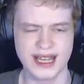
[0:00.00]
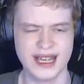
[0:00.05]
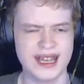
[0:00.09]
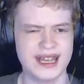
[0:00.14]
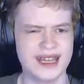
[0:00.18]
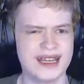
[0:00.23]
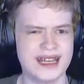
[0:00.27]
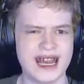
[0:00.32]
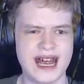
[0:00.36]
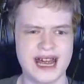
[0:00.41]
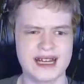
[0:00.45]

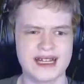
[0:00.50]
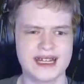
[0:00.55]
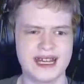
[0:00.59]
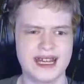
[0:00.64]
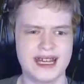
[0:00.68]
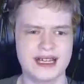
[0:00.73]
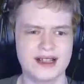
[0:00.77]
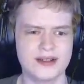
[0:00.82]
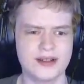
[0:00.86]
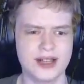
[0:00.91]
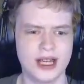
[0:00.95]
Yeah, I
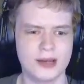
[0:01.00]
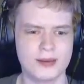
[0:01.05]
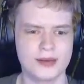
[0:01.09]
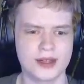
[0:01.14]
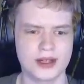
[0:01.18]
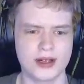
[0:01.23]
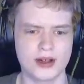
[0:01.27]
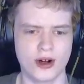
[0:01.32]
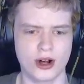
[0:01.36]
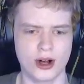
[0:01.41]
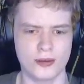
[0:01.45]
can't clean up the
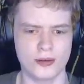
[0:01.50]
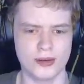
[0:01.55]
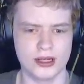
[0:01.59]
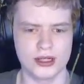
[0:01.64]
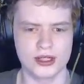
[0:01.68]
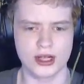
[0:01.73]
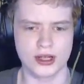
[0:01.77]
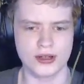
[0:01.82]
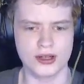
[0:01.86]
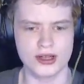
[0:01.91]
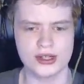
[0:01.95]
garbage.
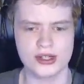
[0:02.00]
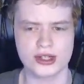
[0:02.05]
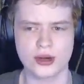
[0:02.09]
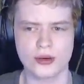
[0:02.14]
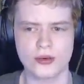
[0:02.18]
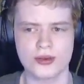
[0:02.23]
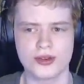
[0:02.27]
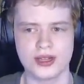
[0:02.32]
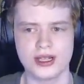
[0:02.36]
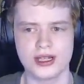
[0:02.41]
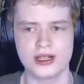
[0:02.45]
At least I
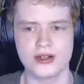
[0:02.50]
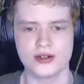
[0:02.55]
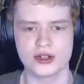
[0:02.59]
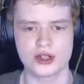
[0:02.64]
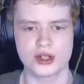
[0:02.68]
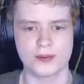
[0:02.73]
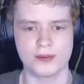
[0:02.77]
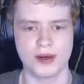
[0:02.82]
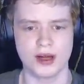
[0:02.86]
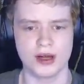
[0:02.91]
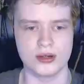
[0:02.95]
don't think you're
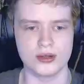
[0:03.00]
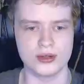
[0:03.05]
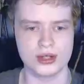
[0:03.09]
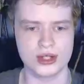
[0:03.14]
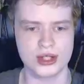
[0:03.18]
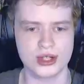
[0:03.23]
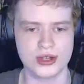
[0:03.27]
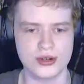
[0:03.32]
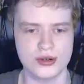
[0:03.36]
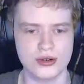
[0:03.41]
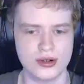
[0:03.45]
supposed
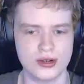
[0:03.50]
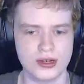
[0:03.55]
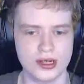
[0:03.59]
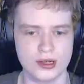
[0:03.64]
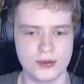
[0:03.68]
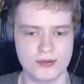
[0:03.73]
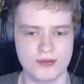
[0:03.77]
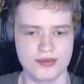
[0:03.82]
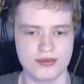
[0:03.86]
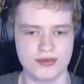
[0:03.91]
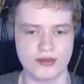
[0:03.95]
to. You're,
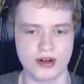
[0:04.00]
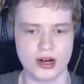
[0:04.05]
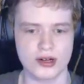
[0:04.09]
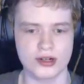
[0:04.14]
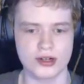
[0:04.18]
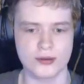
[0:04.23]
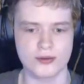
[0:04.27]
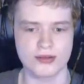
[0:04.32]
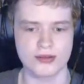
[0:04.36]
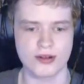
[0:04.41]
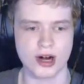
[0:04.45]
pro
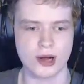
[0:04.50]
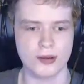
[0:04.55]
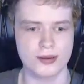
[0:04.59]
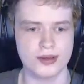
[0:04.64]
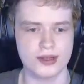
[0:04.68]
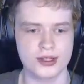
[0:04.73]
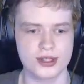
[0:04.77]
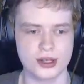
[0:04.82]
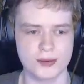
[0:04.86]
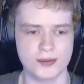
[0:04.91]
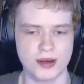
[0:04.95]
you're probably
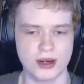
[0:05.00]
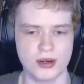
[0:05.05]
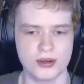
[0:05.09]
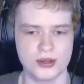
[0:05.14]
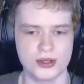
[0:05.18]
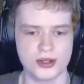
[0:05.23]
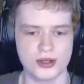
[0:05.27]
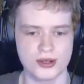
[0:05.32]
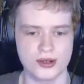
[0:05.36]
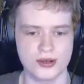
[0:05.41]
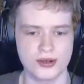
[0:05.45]
supposed
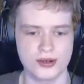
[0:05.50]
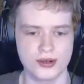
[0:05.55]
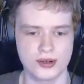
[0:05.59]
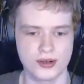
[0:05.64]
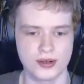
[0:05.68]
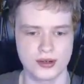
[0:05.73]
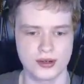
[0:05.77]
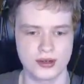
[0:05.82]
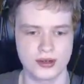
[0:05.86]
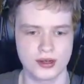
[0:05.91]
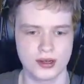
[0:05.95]
to.
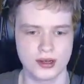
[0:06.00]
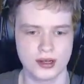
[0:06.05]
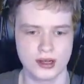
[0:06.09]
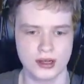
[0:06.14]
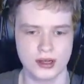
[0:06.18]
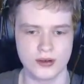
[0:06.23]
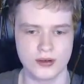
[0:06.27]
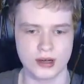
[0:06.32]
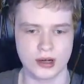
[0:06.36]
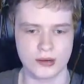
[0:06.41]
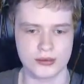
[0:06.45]

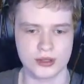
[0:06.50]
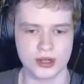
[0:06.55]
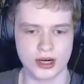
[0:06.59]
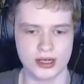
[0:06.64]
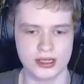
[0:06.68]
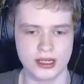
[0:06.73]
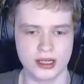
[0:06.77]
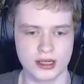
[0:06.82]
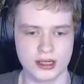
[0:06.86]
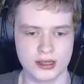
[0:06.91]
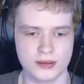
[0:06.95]
I'm trying
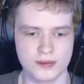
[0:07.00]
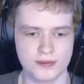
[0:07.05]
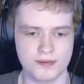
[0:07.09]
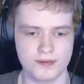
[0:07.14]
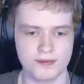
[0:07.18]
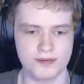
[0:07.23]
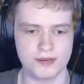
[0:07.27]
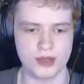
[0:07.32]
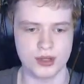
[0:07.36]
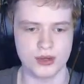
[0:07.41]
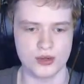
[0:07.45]
to
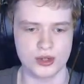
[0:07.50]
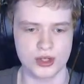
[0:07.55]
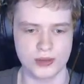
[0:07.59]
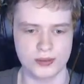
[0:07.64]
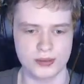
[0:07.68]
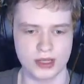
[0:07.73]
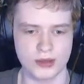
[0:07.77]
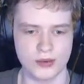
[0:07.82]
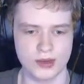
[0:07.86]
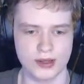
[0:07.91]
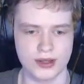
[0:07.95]
do
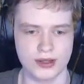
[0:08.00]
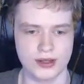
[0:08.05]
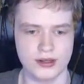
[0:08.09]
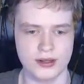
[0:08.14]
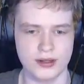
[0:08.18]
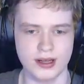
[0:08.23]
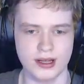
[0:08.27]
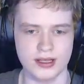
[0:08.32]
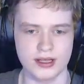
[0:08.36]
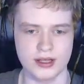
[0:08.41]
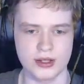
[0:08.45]
something with it.
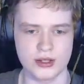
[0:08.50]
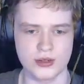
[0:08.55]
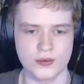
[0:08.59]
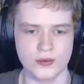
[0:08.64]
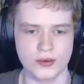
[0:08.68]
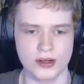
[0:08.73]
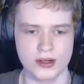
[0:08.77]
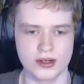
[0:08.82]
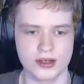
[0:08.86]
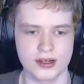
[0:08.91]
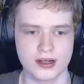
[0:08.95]
It doesn't
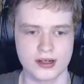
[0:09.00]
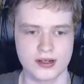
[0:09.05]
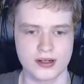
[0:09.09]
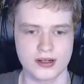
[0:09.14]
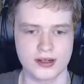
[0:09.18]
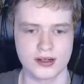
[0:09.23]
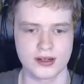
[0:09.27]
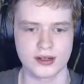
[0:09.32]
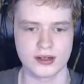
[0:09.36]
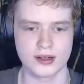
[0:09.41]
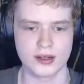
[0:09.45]
work.
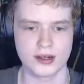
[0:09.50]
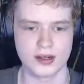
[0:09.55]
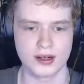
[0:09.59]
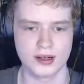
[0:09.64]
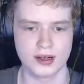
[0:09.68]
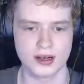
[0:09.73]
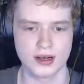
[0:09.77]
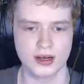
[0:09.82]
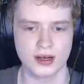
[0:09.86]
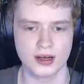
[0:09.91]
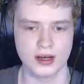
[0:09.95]

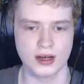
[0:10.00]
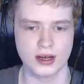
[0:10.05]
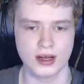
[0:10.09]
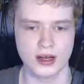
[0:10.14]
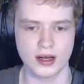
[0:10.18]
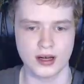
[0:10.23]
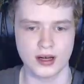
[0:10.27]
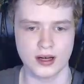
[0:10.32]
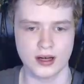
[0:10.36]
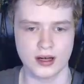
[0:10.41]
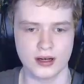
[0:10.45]

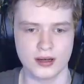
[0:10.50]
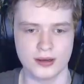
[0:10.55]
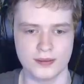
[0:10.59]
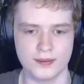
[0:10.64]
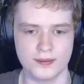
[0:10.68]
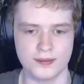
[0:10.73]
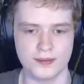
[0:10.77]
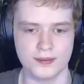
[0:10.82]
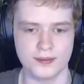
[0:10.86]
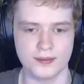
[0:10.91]
Um,